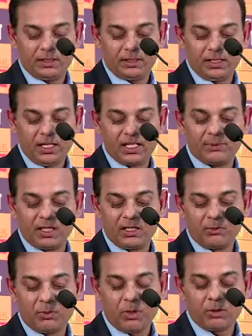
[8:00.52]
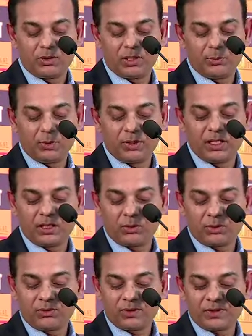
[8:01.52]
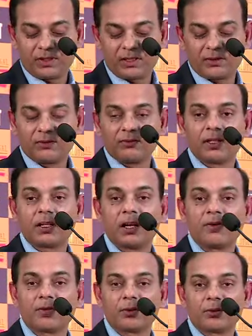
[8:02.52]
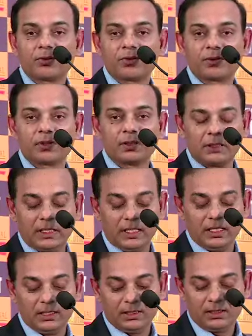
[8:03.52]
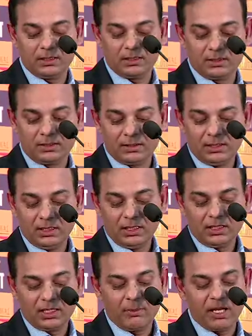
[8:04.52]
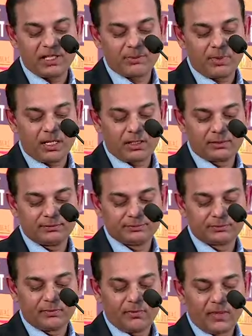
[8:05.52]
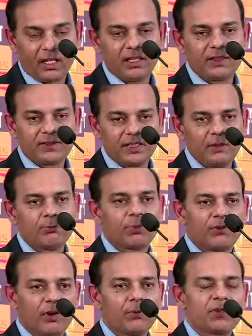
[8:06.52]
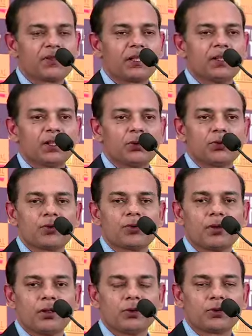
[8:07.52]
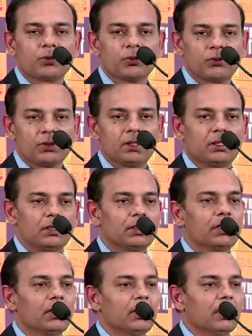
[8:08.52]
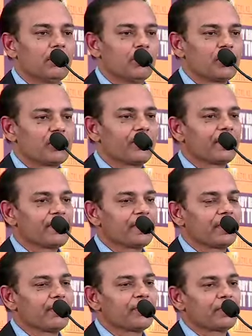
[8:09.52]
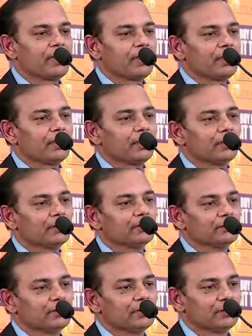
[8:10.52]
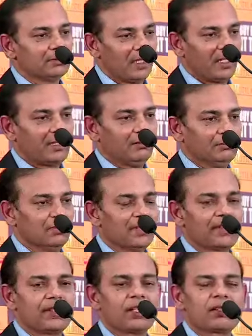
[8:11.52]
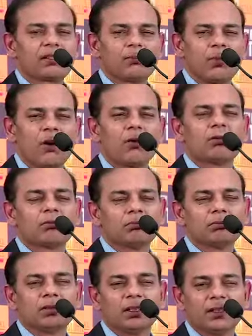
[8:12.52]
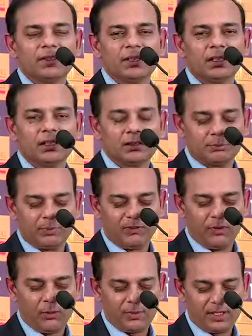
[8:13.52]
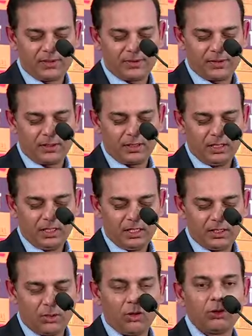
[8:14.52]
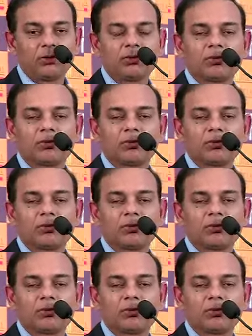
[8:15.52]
has become about 3.8 crores versus 1.5 crores in the benchmark. And the same performance continued also. The mutual fund schemes, it's just about a year performance in all